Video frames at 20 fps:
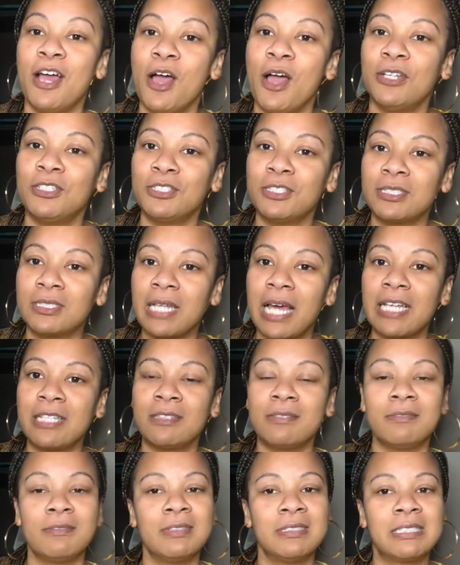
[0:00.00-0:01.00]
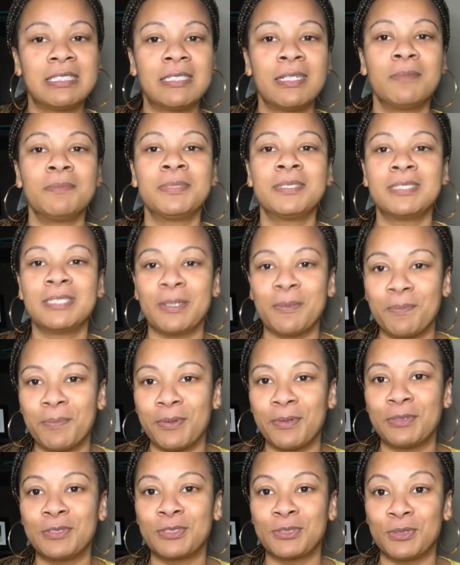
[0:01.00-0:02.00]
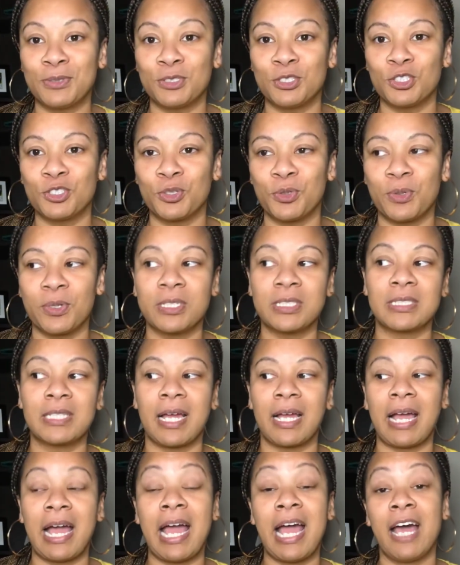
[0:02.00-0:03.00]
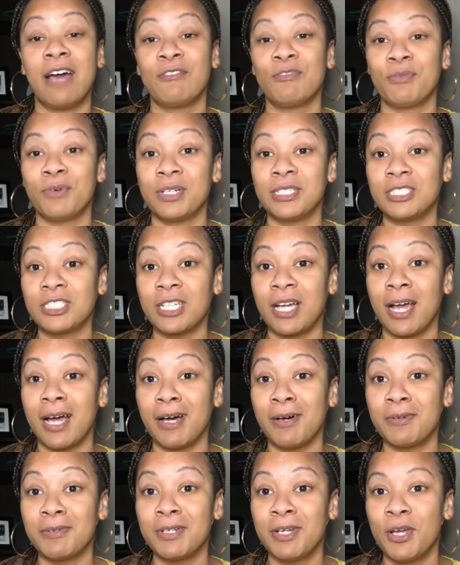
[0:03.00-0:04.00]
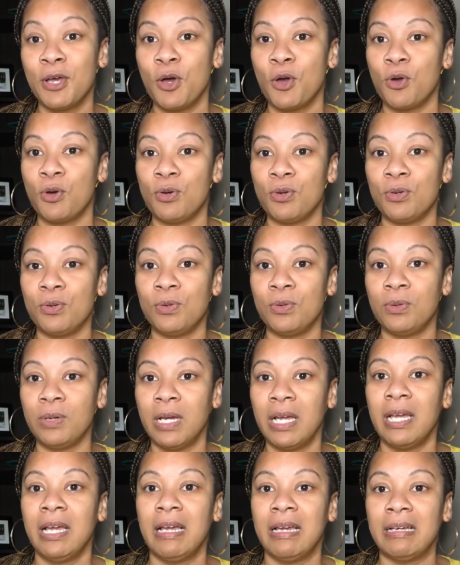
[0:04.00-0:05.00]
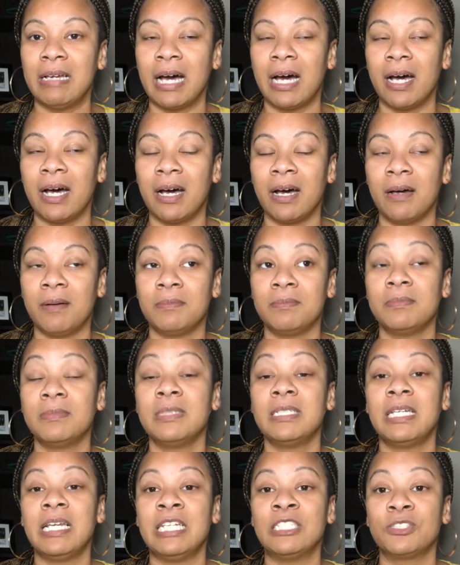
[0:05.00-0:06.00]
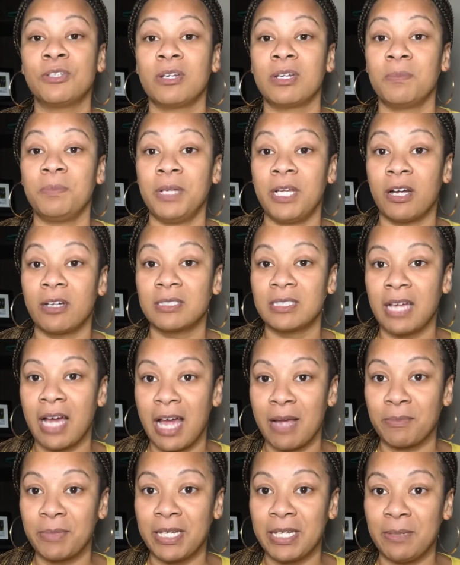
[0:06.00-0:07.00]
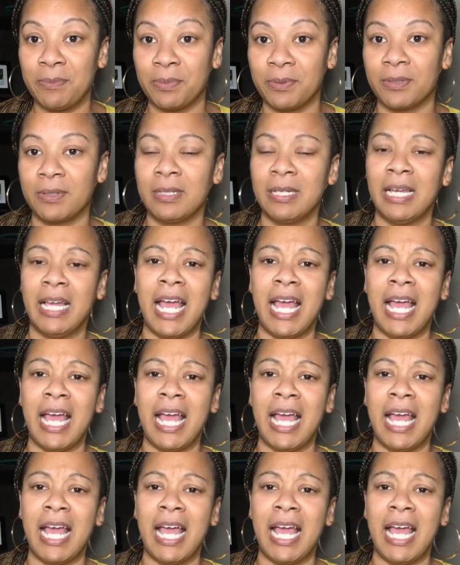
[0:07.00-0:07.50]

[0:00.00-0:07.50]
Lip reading: Just like some simple school chores. Like I have one child who is going to be our timekeeper.